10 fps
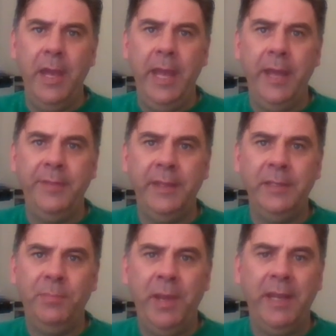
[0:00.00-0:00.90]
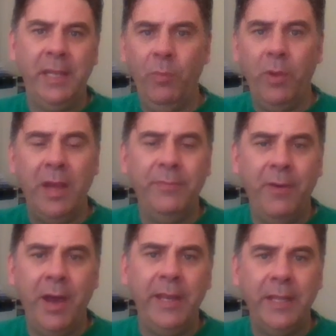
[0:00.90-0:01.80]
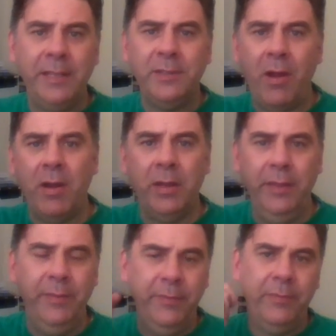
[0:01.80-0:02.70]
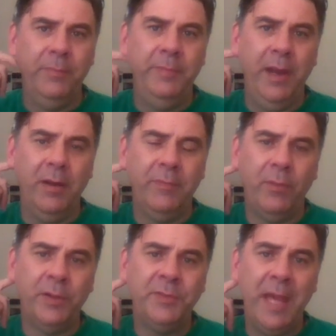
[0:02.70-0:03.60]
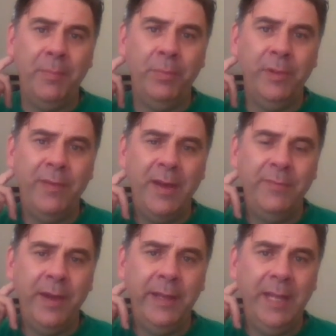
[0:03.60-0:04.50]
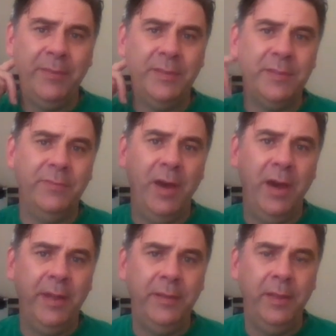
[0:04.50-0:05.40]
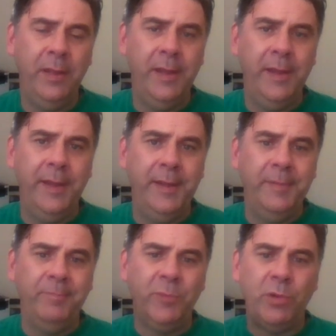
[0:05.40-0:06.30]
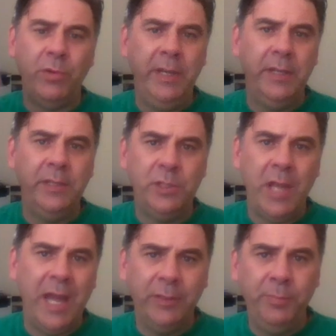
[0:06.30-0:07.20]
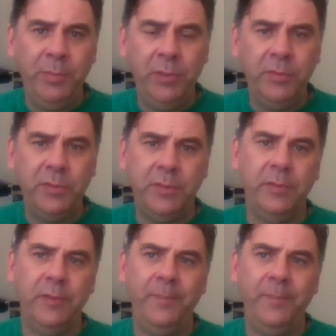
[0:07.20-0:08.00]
And then depending on what I find, I target from there. For example, if I find evidence of untreated child abuse,